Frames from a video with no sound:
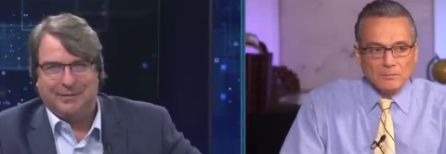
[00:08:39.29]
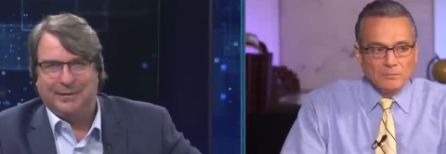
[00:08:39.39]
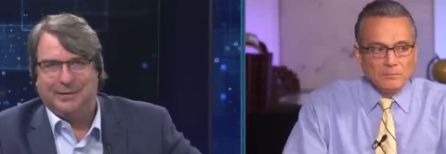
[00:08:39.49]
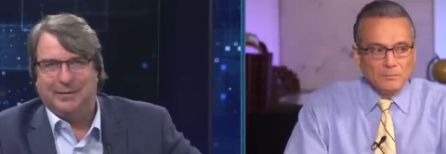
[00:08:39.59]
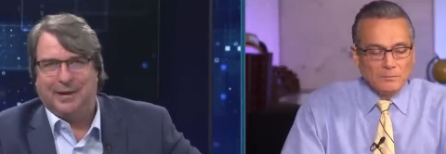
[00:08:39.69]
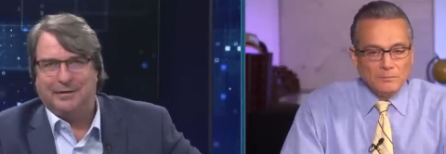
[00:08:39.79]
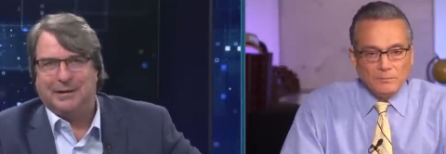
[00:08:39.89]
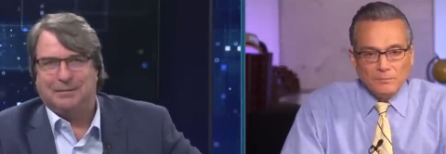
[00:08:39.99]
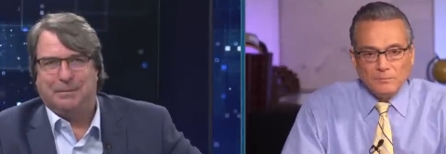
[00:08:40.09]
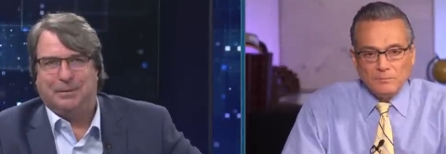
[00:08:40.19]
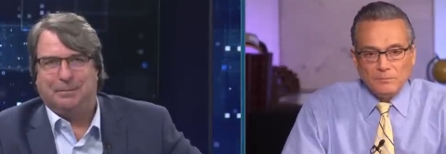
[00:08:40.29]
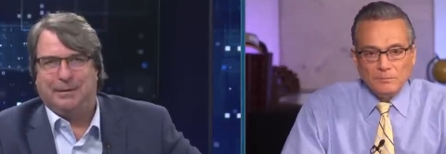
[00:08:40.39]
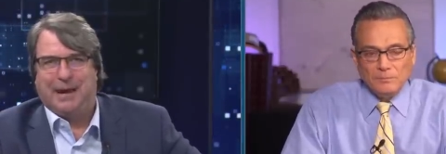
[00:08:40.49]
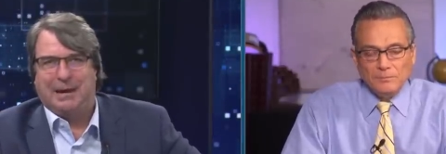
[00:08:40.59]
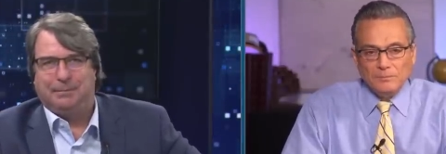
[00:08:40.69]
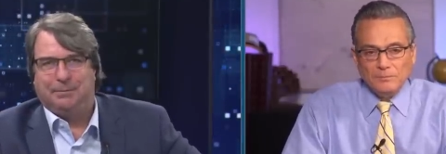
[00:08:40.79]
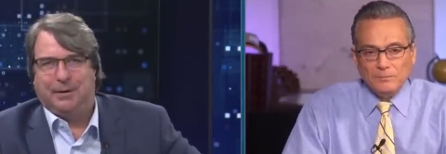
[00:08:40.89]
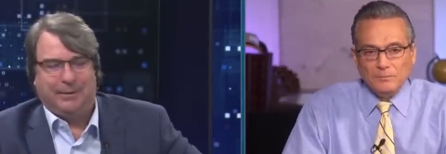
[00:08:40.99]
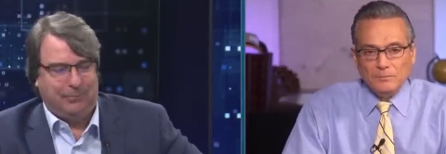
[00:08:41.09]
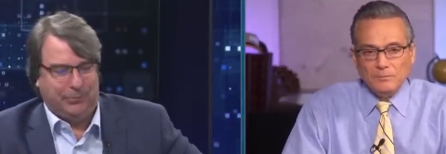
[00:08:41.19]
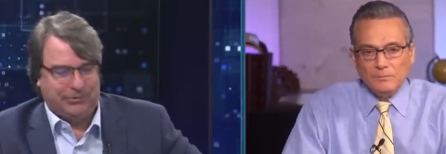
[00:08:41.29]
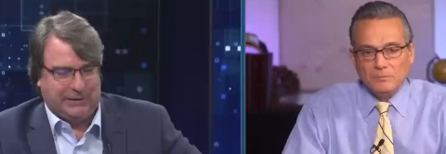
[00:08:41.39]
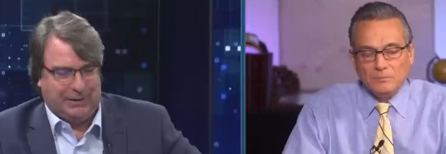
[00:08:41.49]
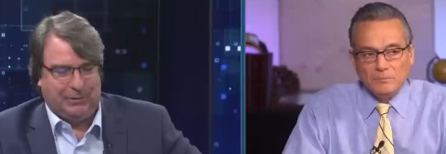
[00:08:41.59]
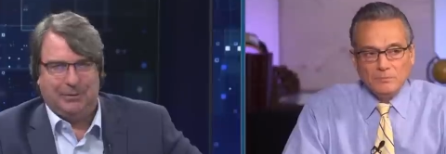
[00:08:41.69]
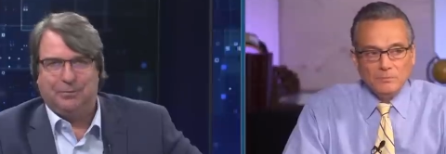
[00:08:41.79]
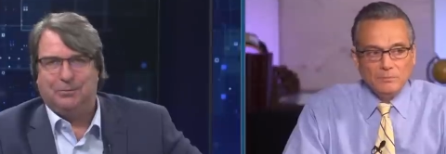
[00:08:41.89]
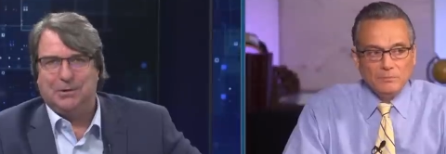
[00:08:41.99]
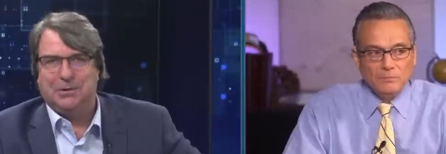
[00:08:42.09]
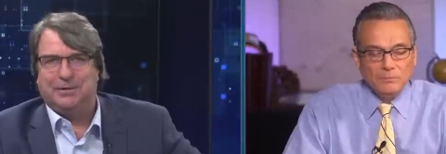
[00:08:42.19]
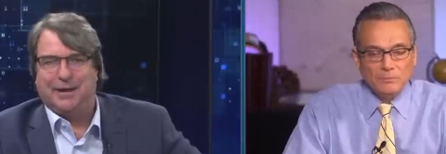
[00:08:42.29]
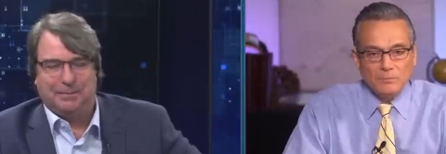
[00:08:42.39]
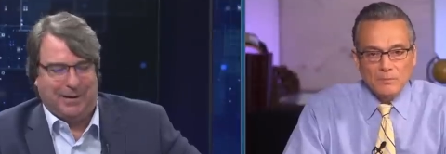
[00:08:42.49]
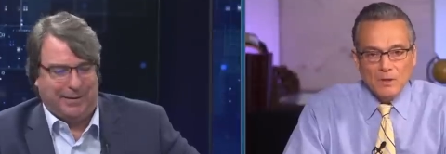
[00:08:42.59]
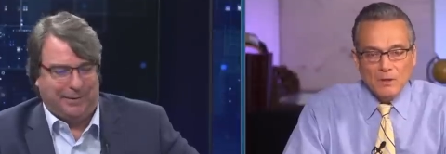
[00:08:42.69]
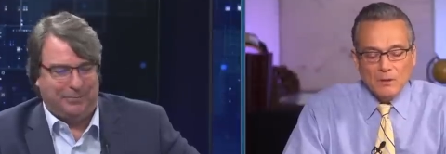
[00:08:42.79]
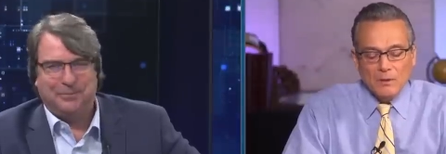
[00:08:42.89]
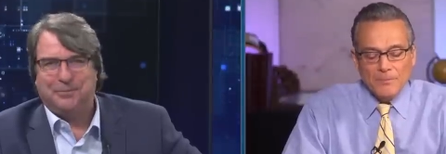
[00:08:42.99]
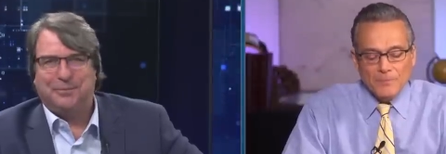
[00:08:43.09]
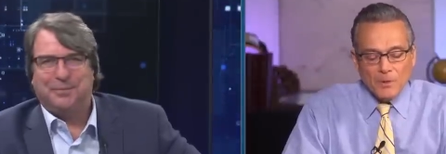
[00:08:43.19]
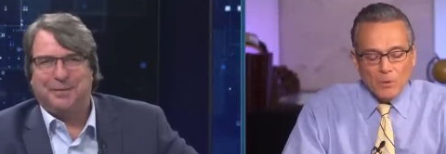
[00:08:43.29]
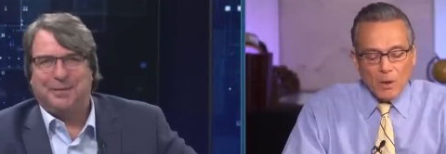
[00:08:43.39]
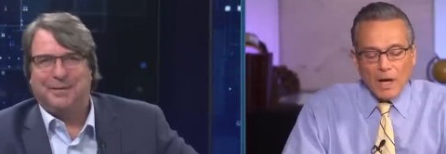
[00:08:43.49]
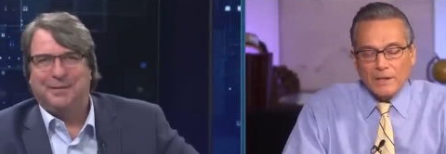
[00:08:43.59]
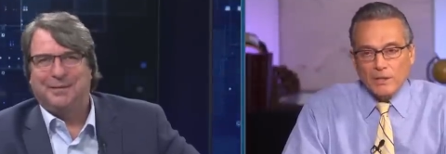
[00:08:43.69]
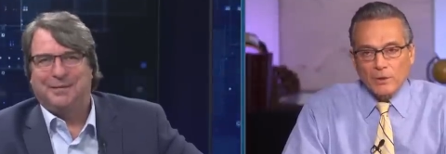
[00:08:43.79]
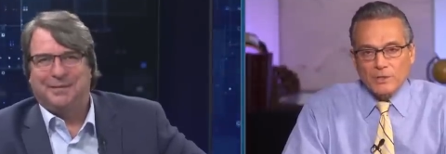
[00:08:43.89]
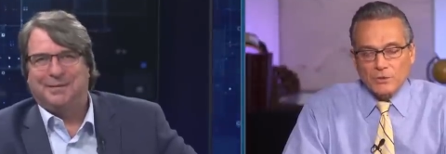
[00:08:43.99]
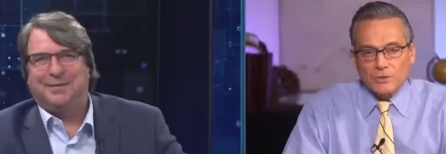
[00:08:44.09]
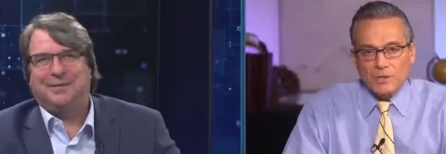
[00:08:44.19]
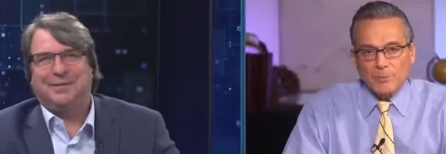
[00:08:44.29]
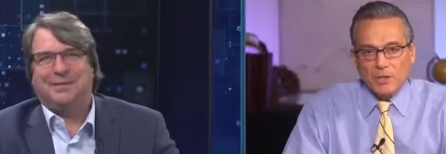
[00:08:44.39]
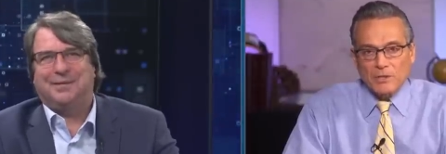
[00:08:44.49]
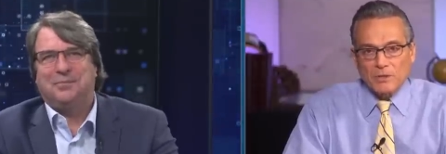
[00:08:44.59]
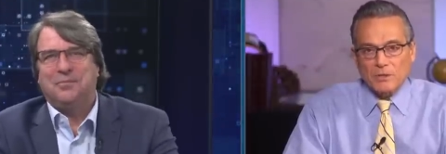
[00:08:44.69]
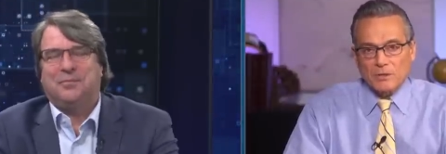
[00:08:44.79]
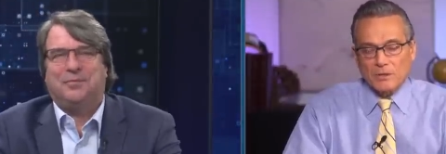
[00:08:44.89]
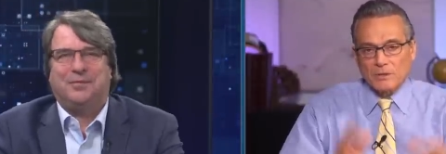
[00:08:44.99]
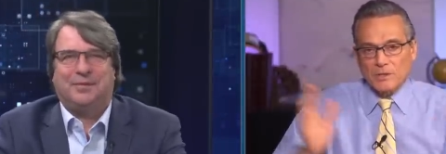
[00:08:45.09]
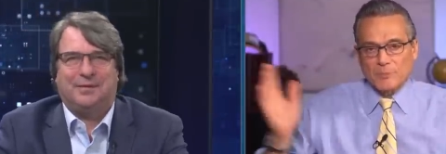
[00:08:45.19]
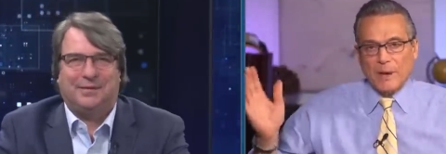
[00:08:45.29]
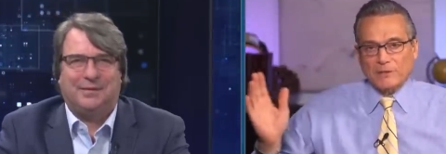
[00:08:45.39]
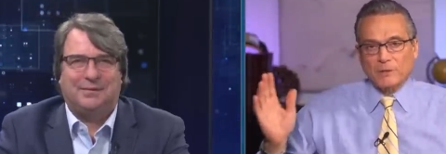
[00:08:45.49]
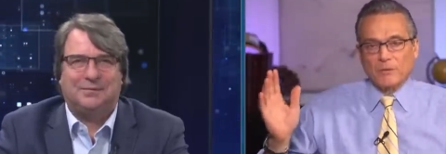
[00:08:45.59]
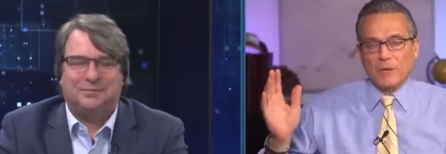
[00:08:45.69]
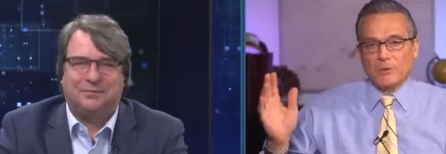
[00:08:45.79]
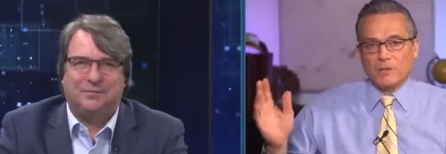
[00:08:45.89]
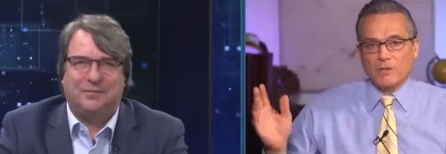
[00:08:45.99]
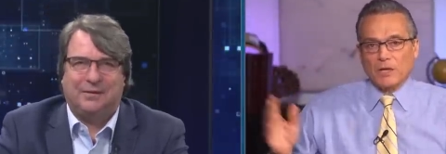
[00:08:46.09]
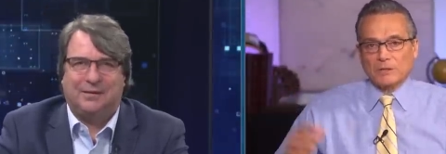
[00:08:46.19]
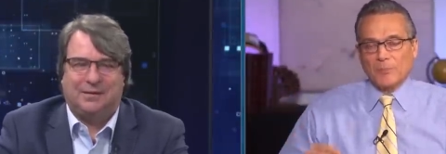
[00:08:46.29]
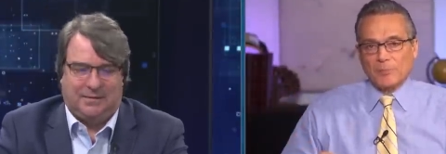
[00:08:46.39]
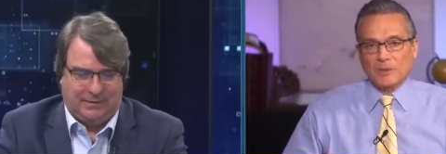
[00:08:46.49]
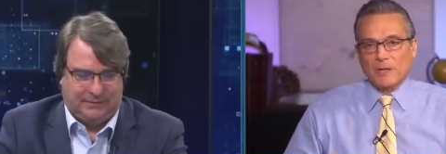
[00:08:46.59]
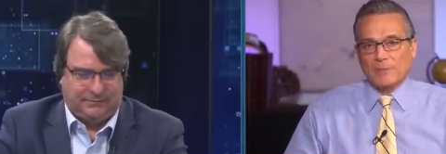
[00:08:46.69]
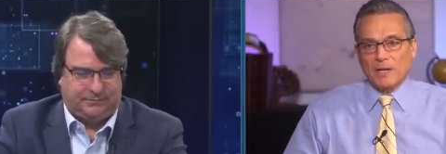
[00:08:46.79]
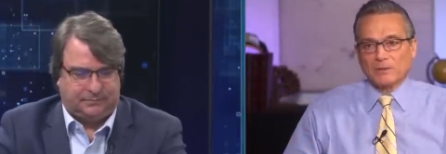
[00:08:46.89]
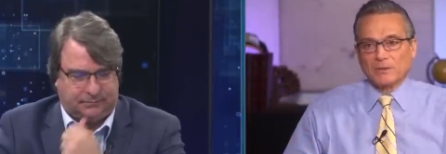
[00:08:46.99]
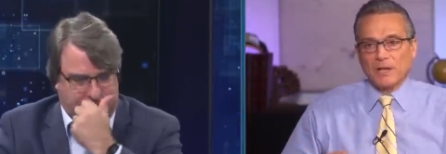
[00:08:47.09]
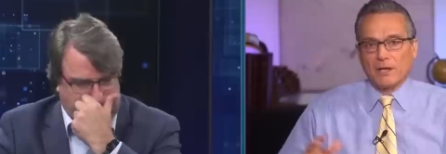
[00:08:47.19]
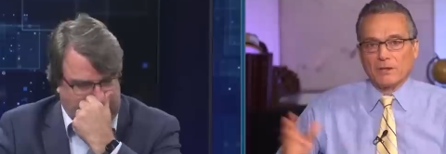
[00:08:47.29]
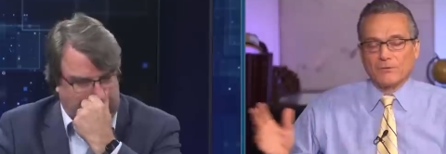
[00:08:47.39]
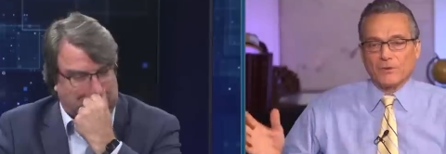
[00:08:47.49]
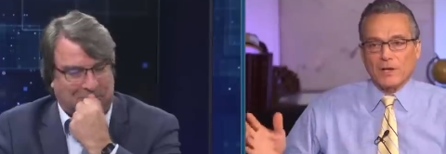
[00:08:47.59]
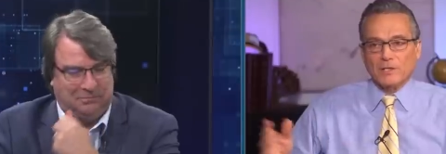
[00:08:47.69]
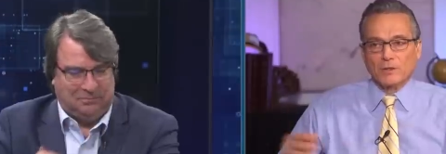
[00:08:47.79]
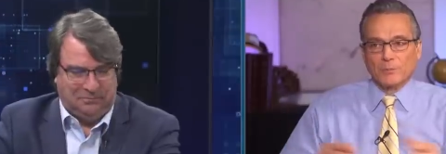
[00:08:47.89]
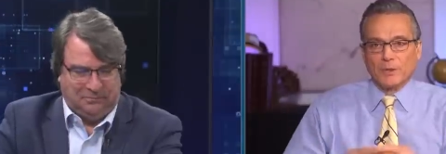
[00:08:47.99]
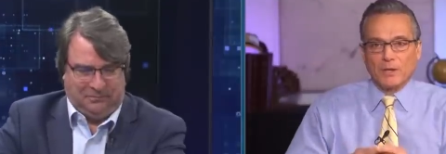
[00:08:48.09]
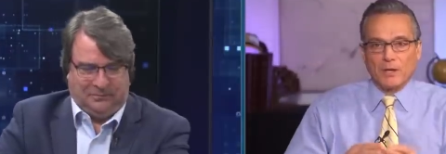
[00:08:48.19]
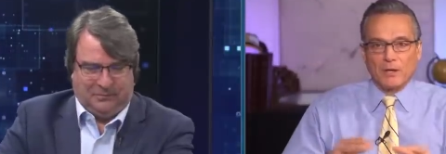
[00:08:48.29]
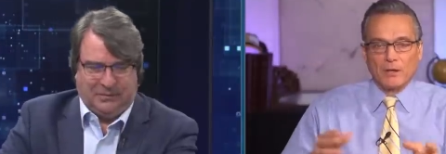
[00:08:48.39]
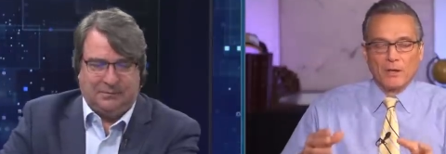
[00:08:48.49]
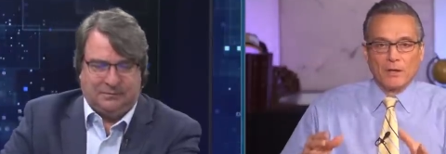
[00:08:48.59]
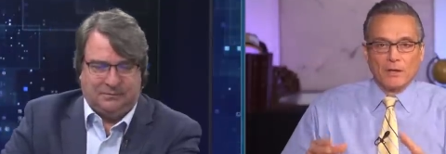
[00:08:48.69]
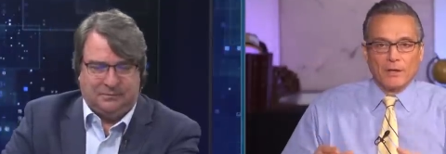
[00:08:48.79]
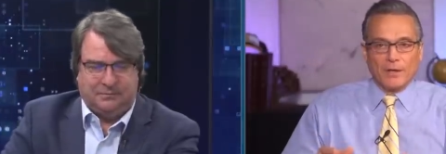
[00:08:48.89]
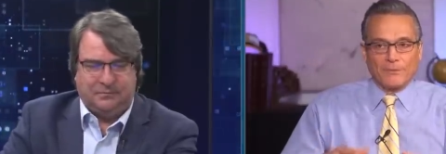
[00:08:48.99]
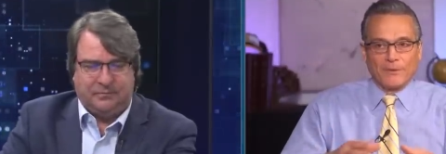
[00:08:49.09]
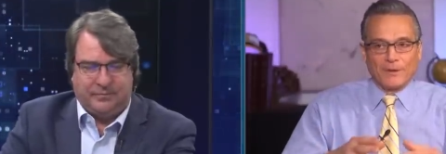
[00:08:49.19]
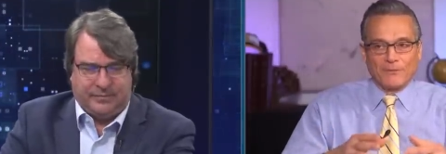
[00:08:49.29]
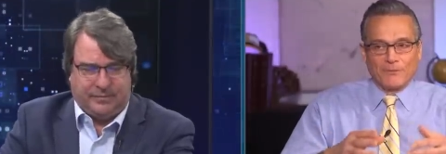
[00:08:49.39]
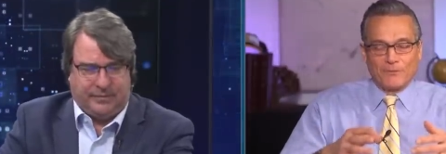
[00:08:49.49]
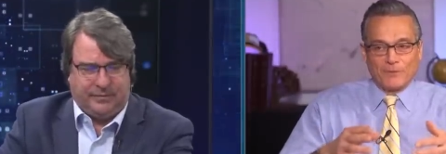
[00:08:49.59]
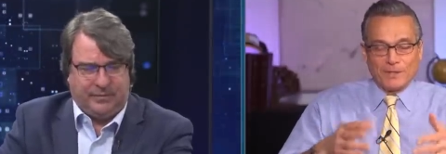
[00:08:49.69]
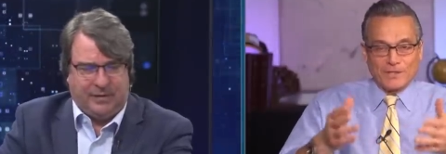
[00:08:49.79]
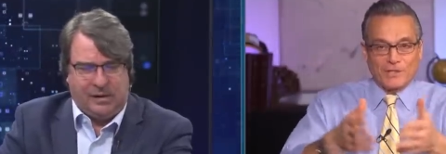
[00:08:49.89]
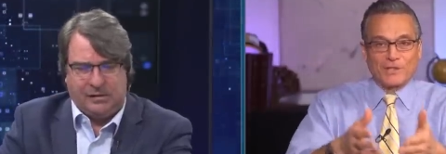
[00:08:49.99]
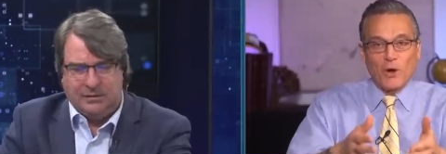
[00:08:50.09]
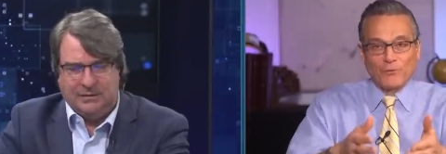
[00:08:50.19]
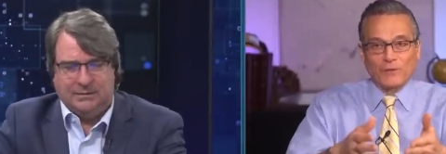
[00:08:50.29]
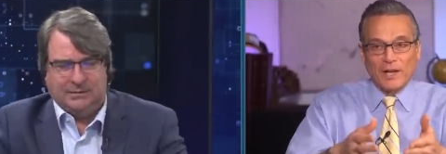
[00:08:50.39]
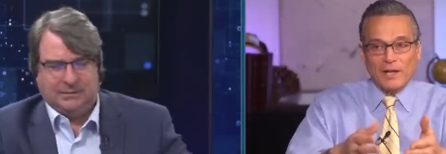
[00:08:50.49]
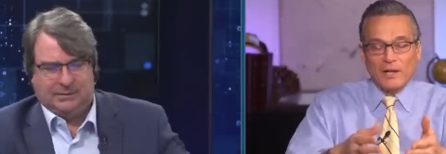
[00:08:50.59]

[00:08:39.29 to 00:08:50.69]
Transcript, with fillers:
Speaker 1: yeah, I think some people will be happy, but we'll see. What do you, what do you think about that? Well, you know, it's interesting because there's
Speaker 2: a spectrum, right? When you talk to people like Michael Dell and Frank Slootman, they're like, like for instance, Snowflake